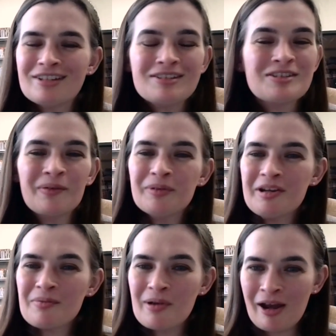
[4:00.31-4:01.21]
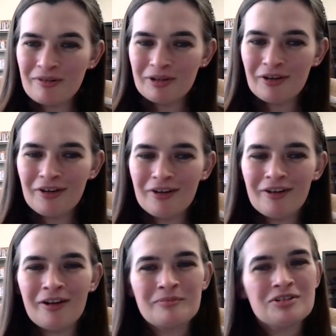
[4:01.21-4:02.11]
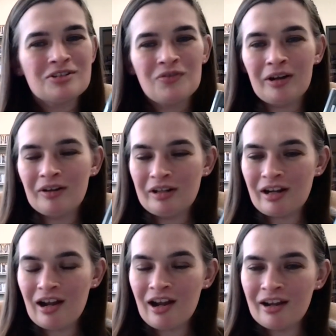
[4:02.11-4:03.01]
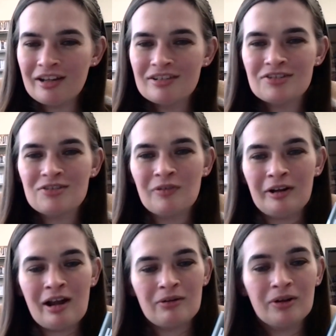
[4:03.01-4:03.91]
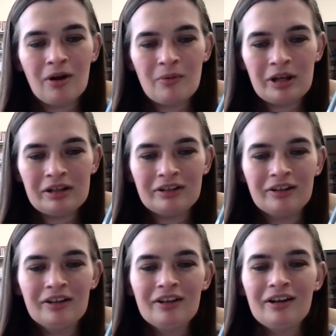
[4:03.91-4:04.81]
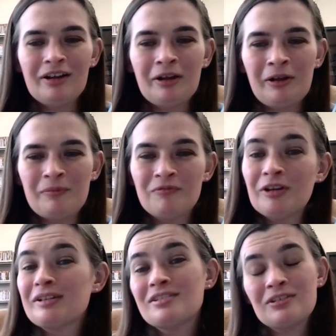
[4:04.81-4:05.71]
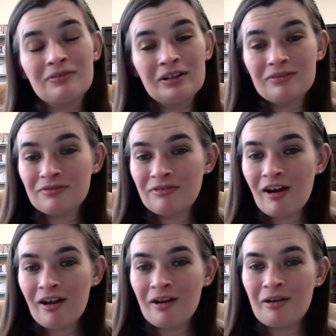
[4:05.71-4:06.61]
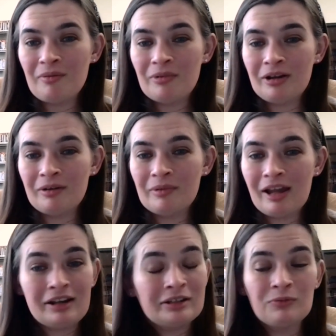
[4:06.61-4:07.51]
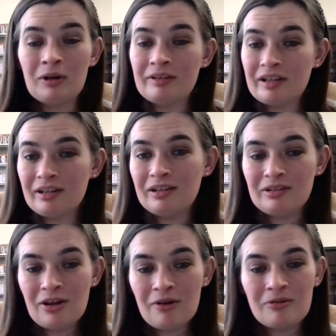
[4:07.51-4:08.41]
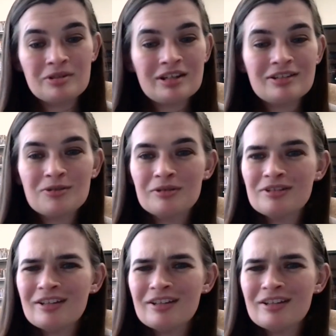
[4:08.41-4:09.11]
like something about her. She's very kind. She's very outgoing, very different from anyone that he knows. And so